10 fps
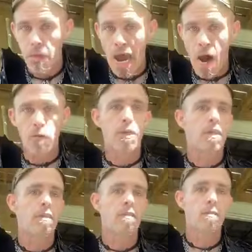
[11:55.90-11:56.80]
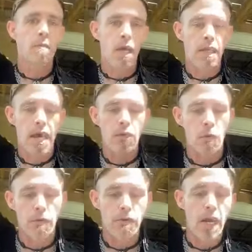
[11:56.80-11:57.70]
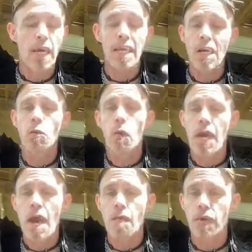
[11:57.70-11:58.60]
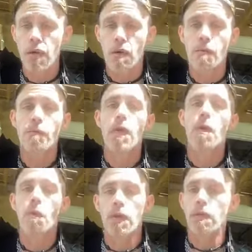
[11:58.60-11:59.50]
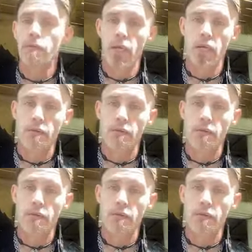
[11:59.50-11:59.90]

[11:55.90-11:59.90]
houses and that sort of thing. And that's what we have here with the Villa